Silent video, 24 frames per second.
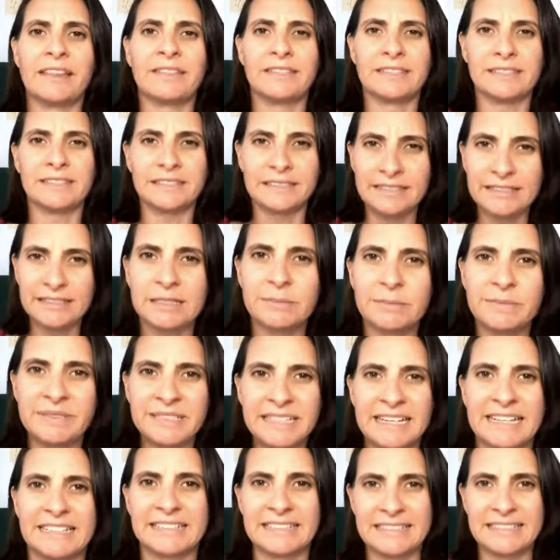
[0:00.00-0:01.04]
The system
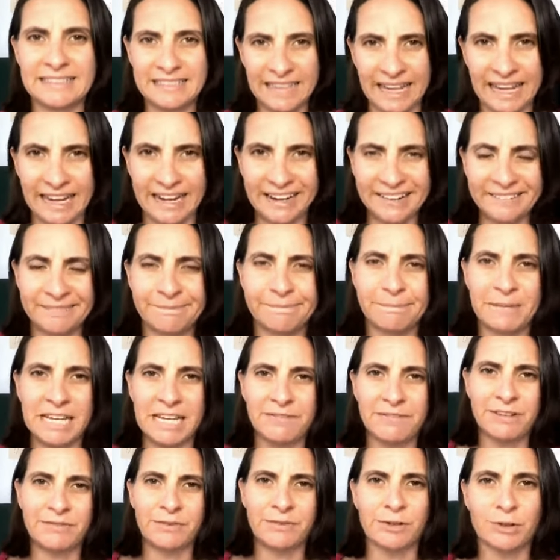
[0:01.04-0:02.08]
stays the same,
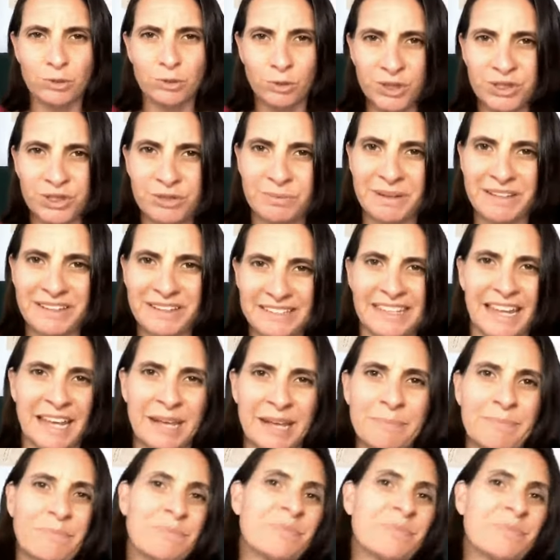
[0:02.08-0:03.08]
even if your tools are made the same.